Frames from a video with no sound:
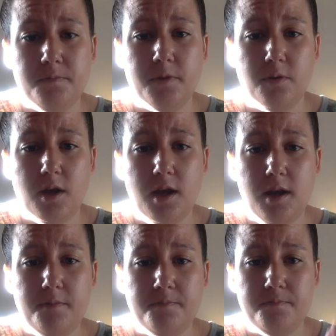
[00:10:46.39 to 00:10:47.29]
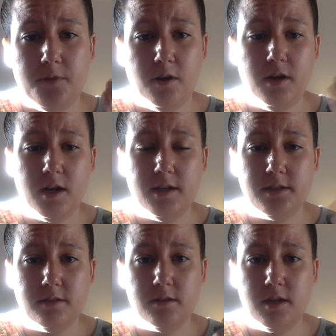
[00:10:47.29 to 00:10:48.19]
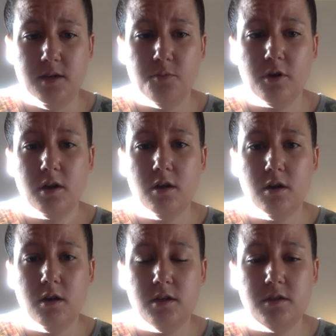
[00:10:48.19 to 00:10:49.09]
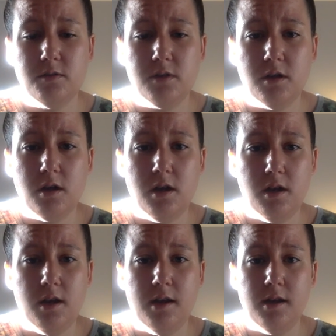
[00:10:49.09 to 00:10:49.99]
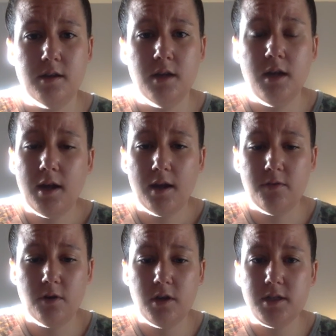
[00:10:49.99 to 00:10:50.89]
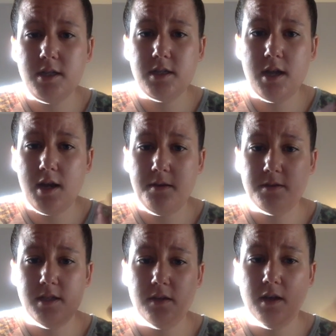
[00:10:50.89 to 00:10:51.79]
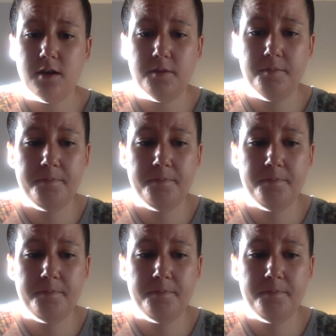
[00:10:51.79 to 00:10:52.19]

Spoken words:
Okay? All right, guys. Keep working hard and doing good, and have a great day today. See you later.